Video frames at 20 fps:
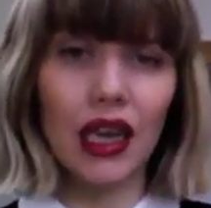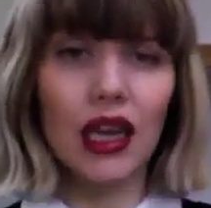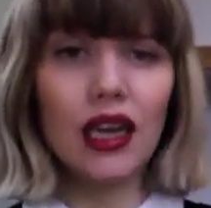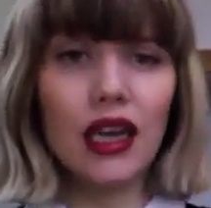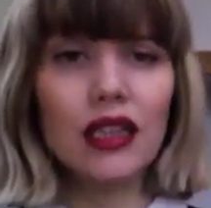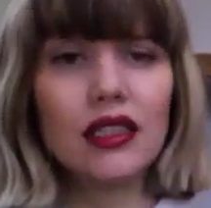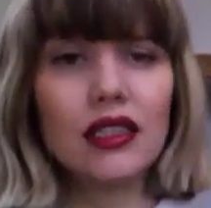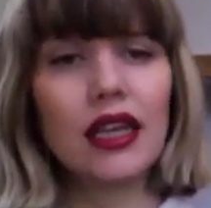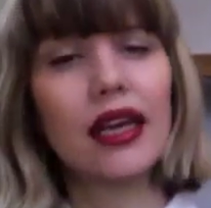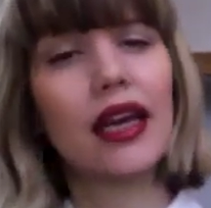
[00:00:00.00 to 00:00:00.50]

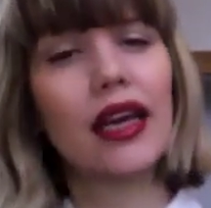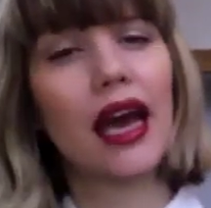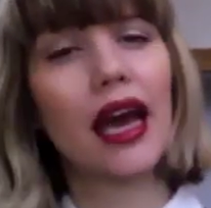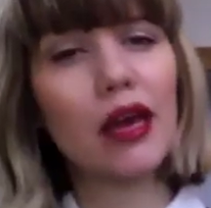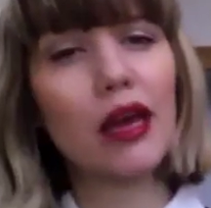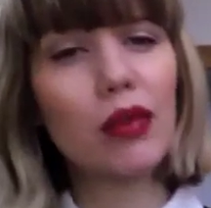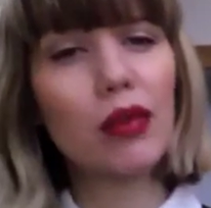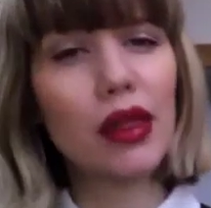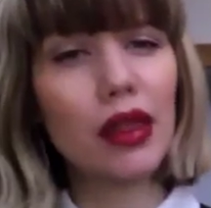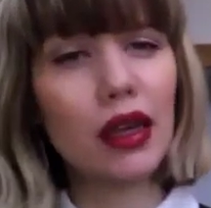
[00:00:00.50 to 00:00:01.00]
take aim
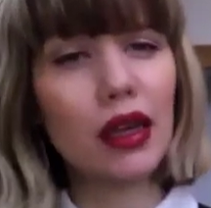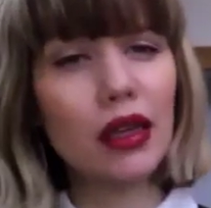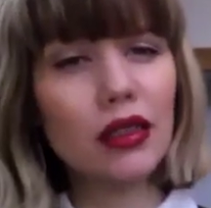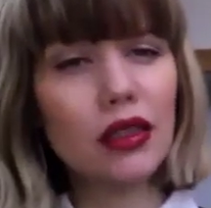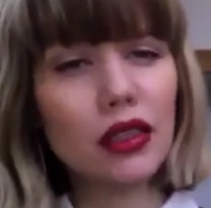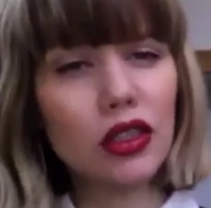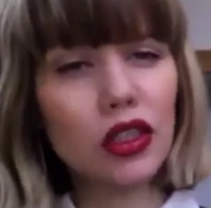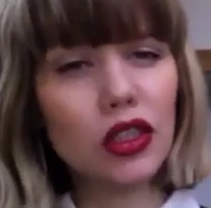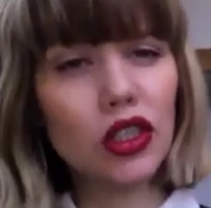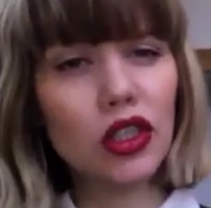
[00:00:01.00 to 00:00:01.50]
at the
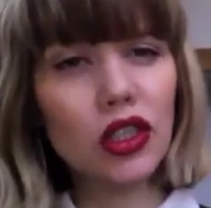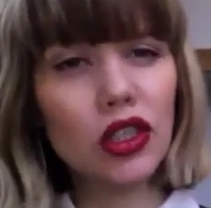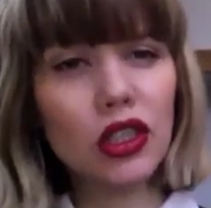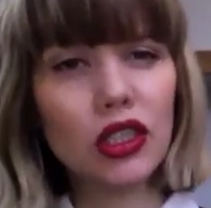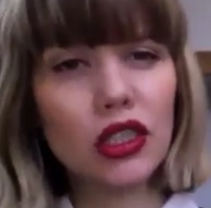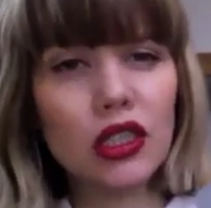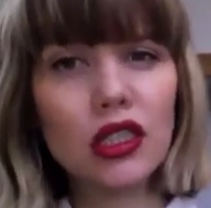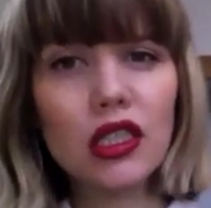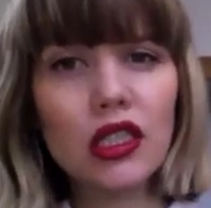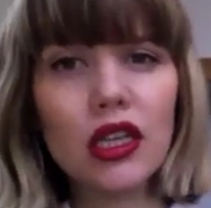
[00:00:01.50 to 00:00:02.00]

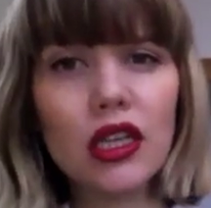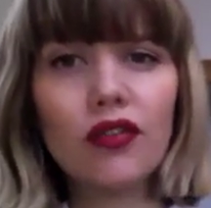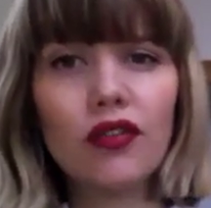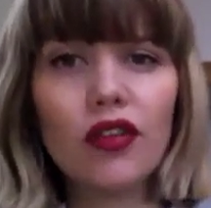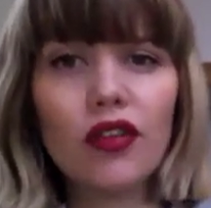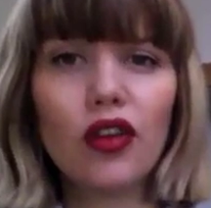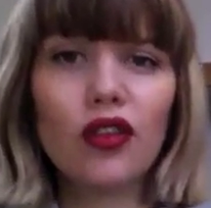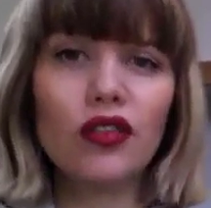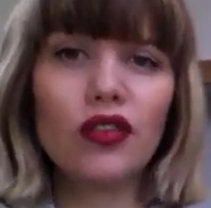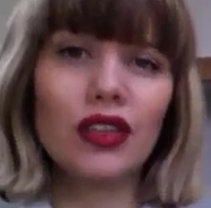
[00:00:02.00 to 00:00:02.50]
institutions
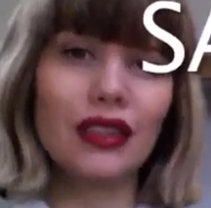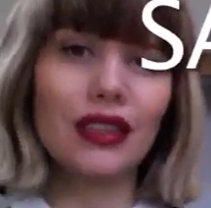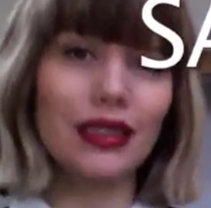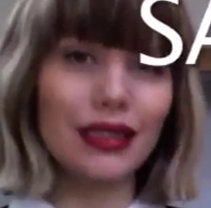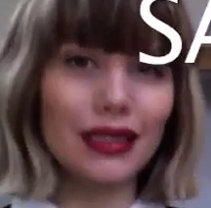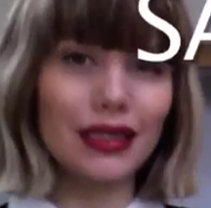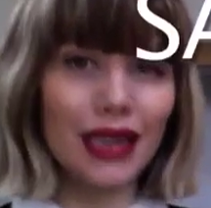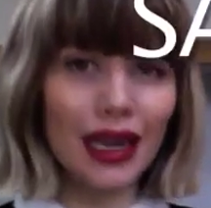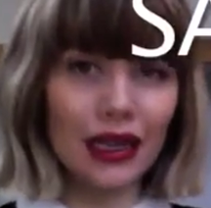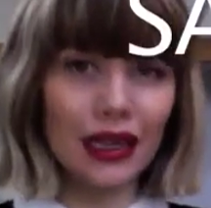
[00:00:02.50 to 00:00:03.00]
involved in the
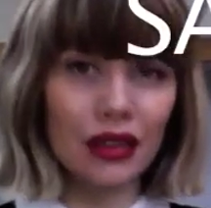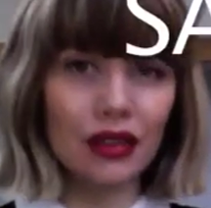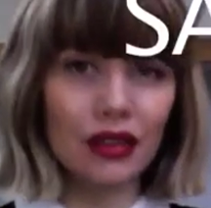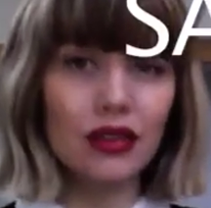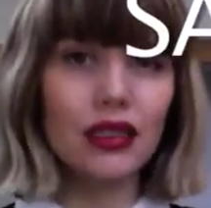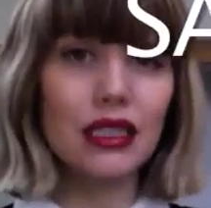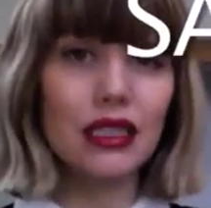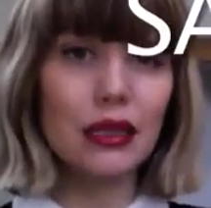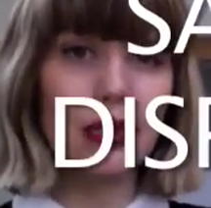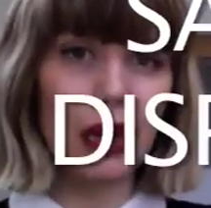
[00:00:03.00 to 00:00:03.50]
sale,
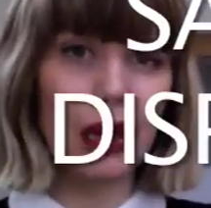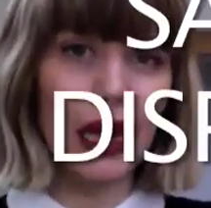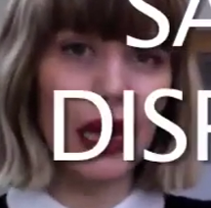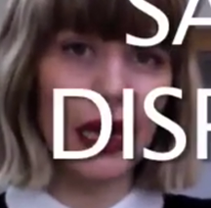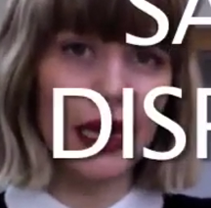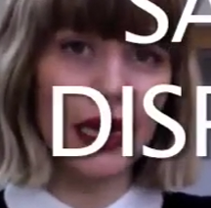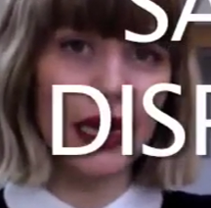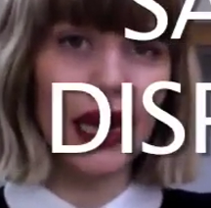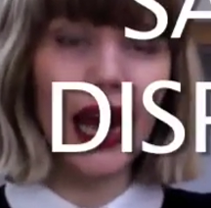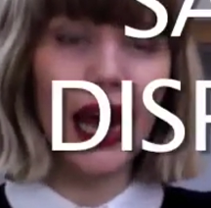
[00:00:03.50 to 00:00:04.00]

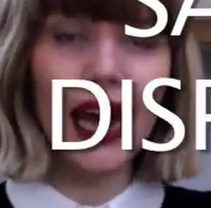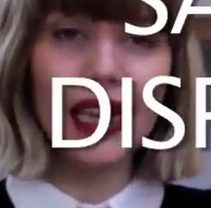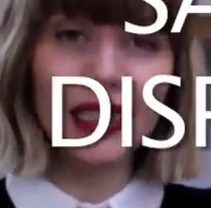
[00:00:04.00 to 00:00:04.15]
display, and